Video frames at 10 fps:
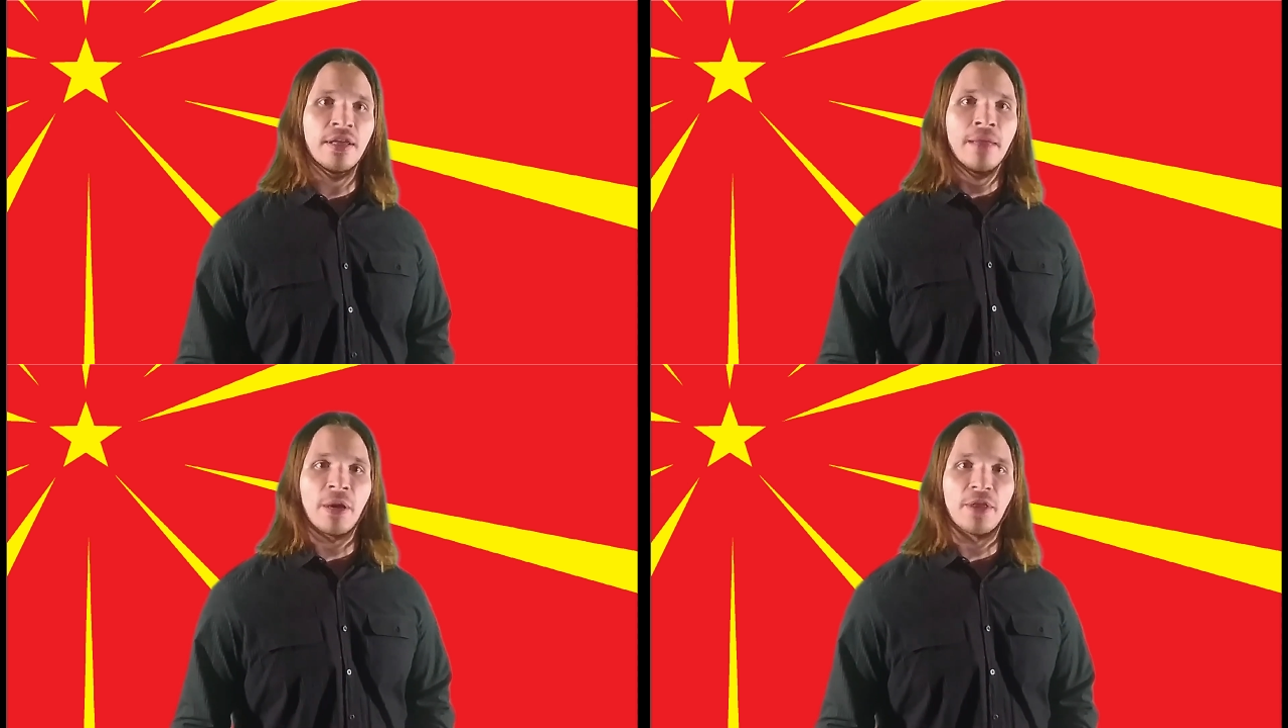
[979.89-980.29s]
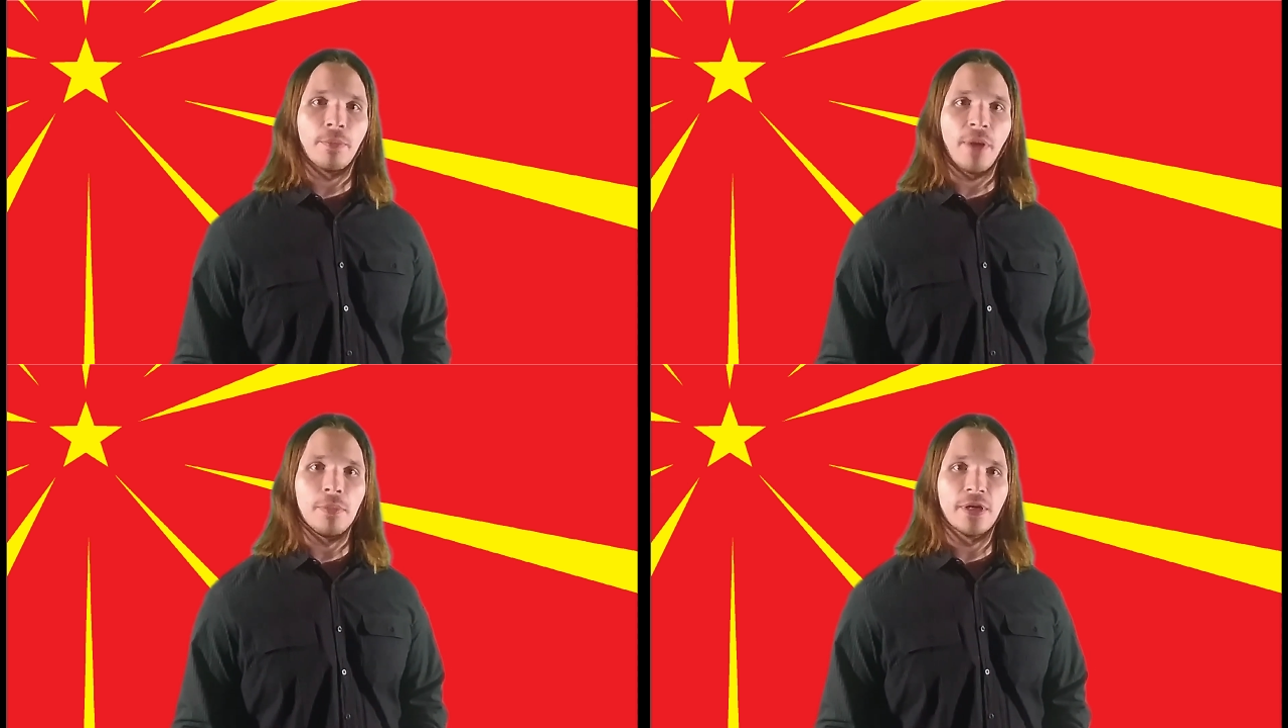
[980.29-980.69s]
by the
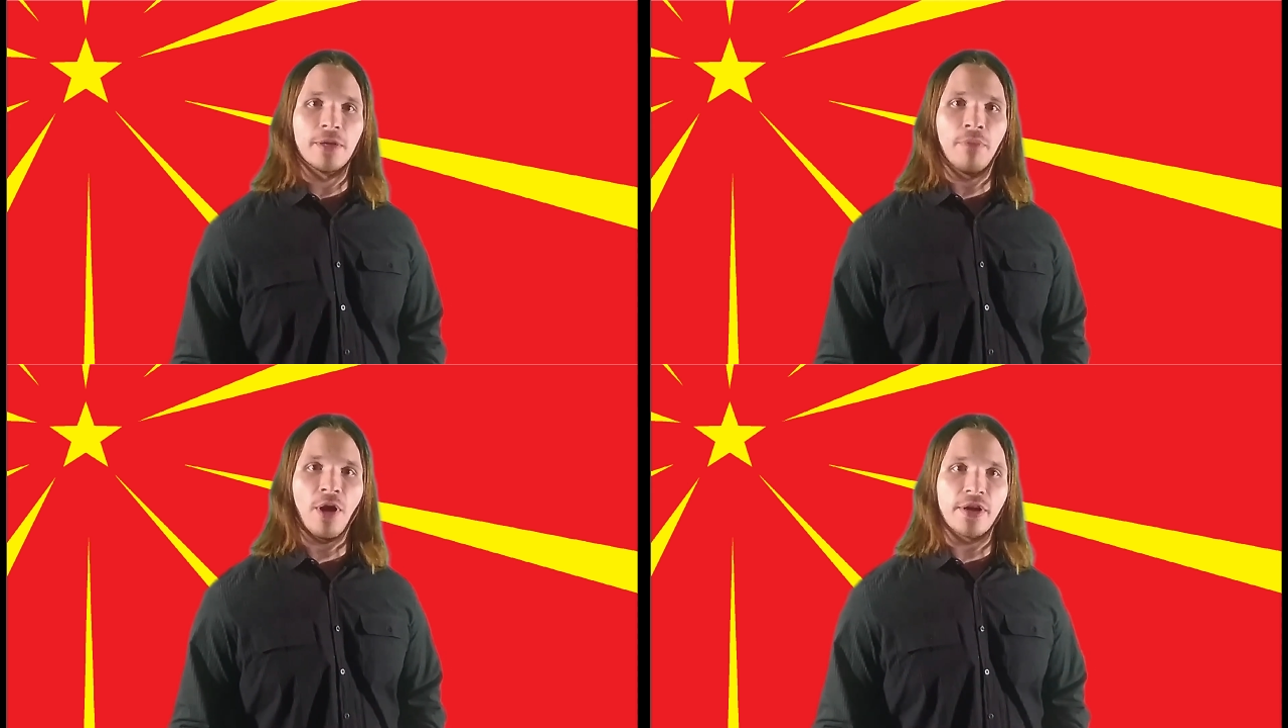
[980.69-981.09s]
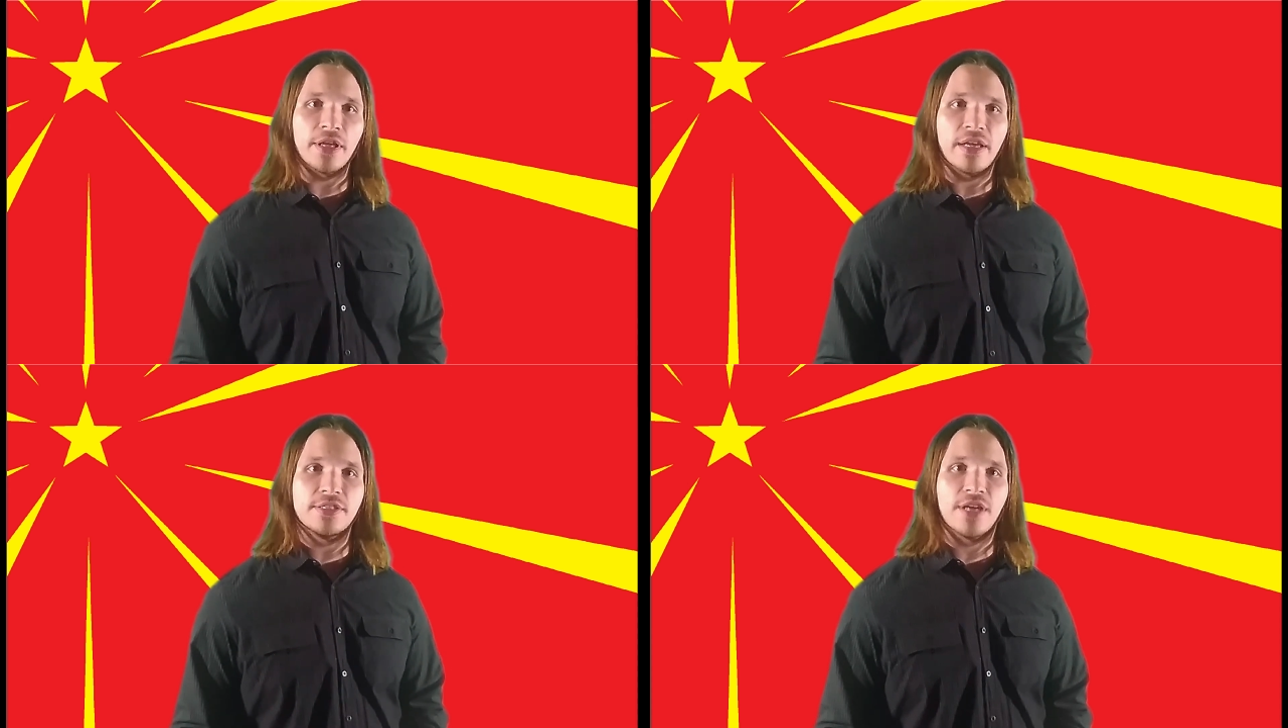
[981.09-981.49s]
Republican Party
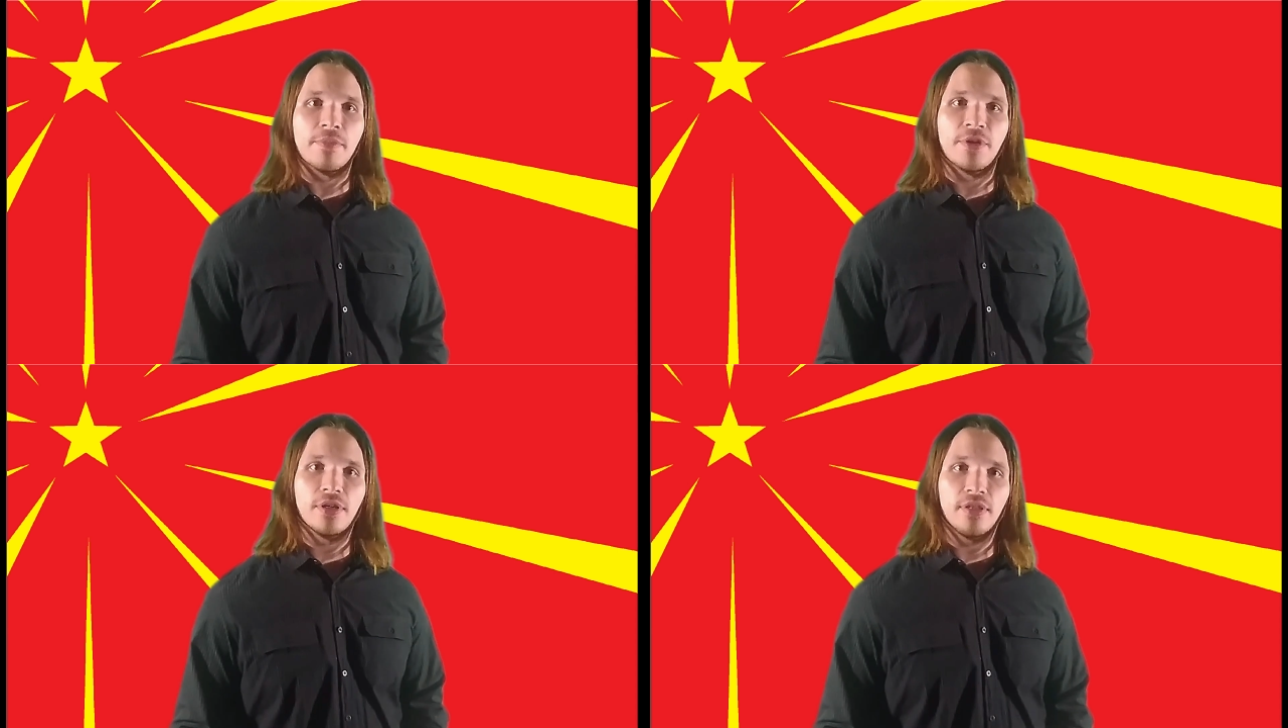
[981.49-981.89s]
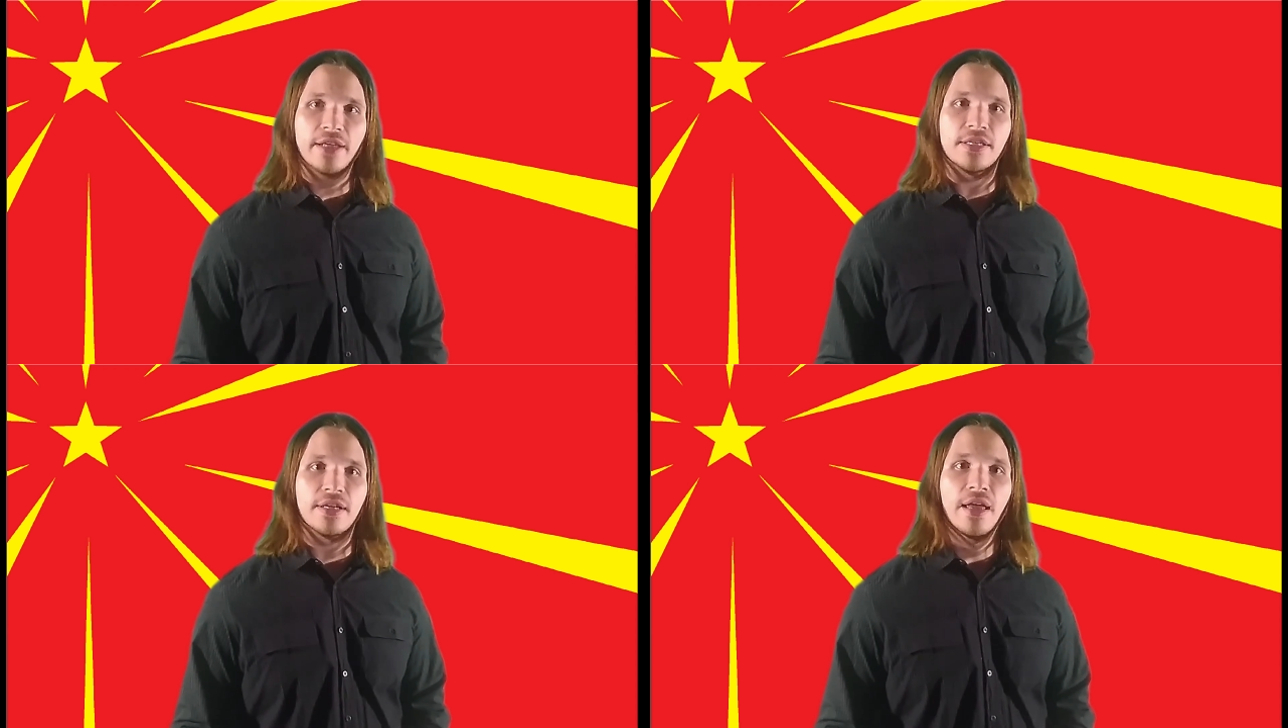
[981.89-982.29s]
next time they're
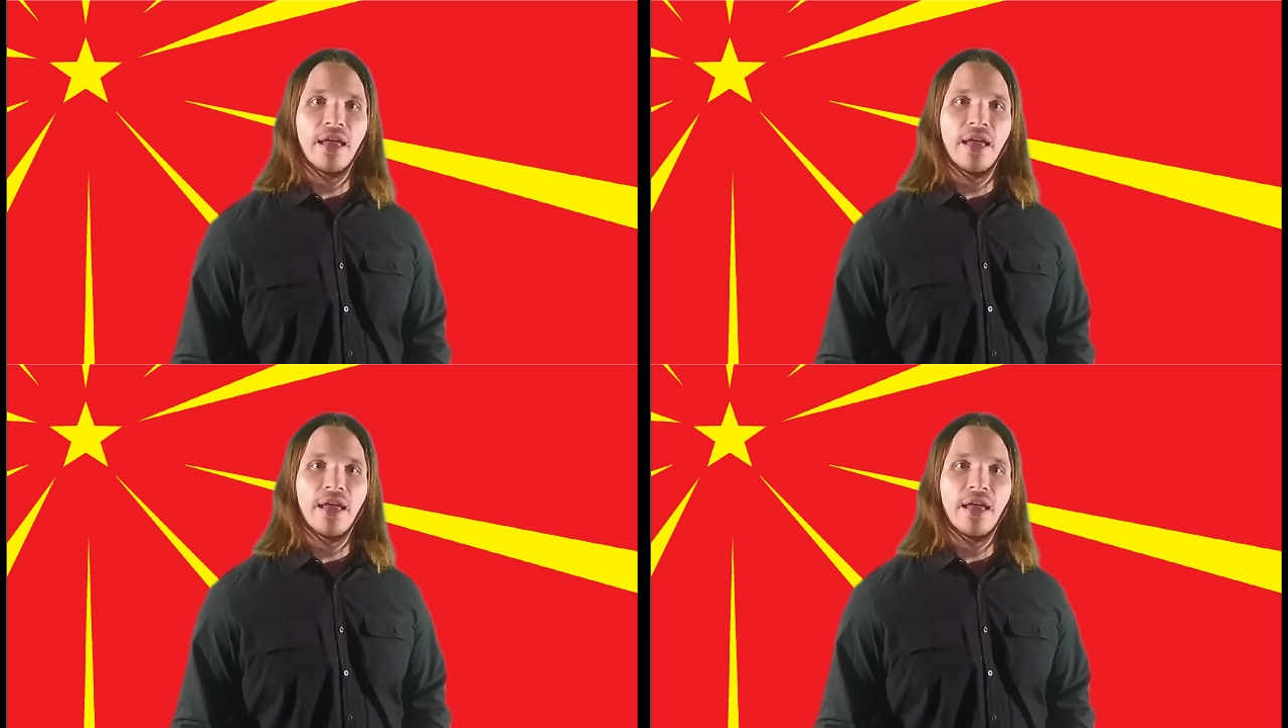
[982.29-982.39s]
elected.